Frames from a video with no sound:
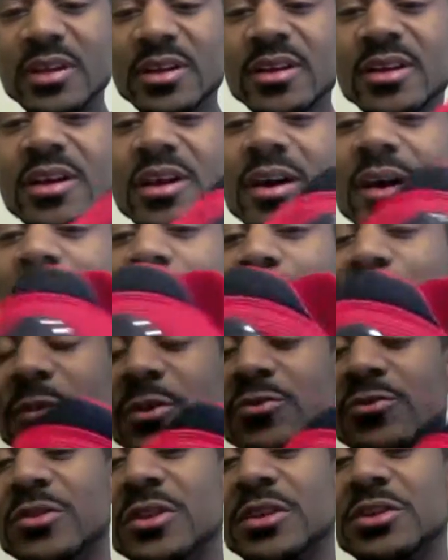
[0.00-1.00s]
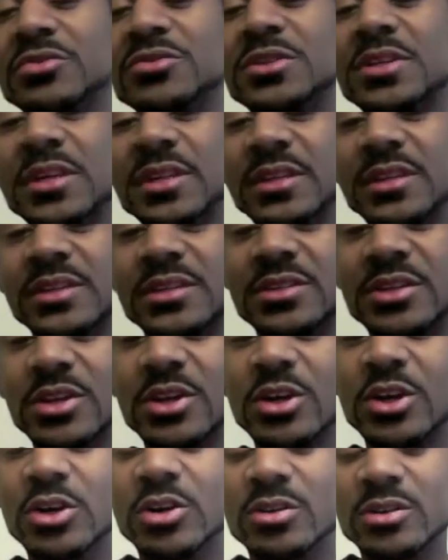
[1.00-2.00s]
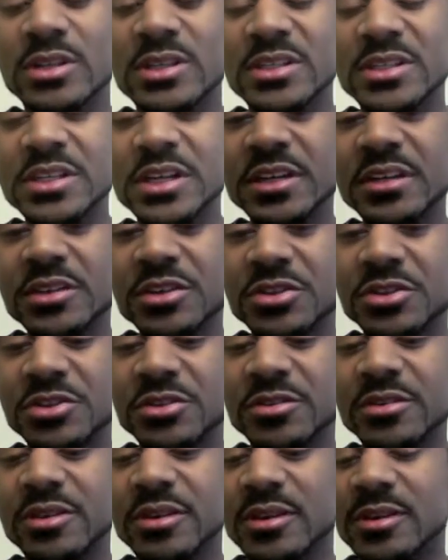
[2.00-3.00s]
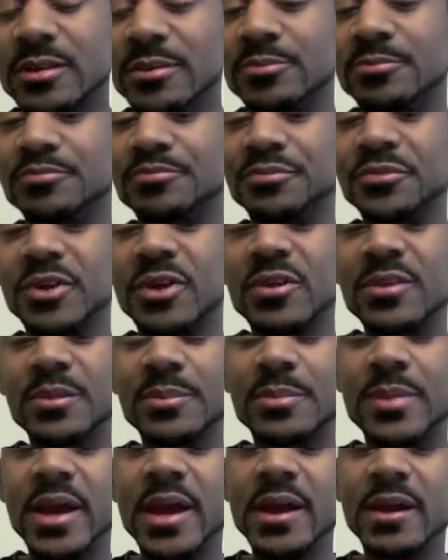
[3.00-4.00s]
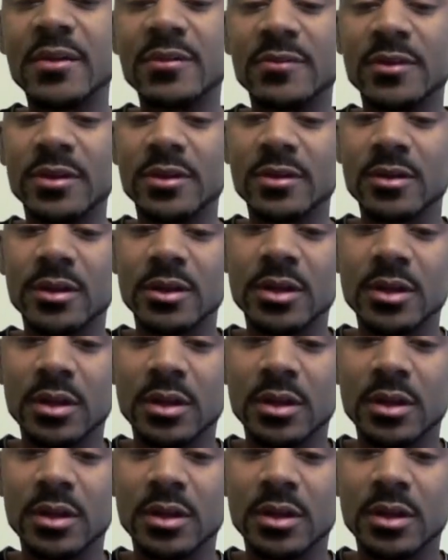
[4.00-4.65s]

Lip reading: Hopefully you see this, the signature on the back of the